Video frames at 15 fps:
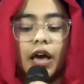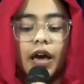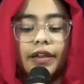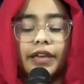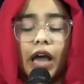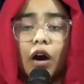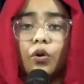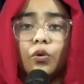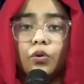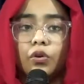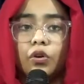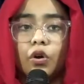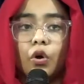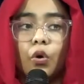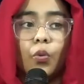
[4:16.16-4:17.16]
Now,
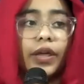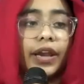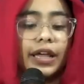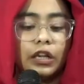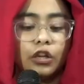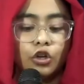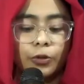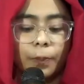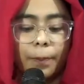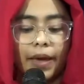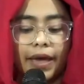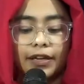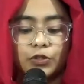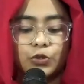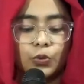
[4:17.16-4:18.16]
when I look
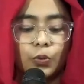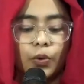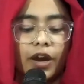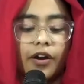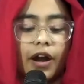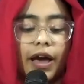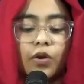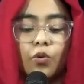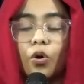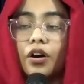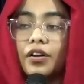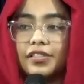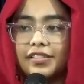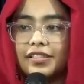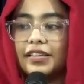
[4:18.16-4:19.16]
back to where I
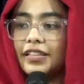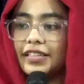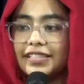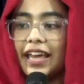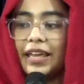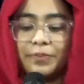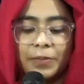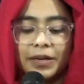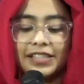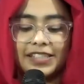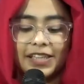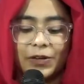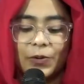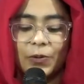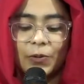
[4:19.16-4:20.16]
was 10
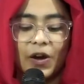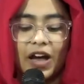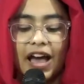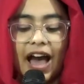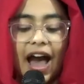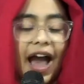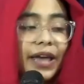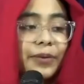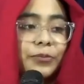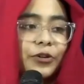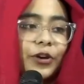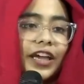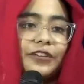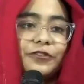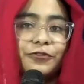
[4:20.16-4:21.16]
months ago, I am
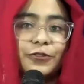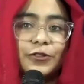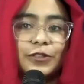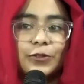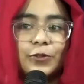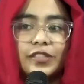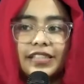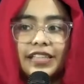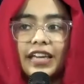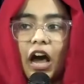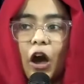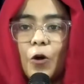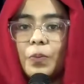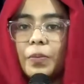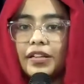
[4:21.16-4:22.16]
grateful to see
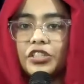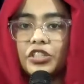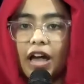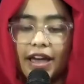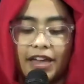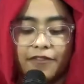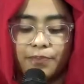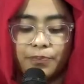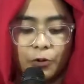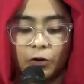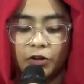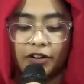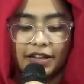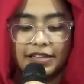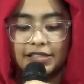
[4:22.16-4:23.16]
how much I have
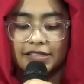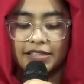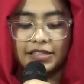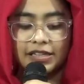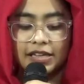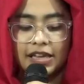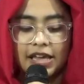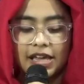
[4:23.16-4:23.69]
progressed.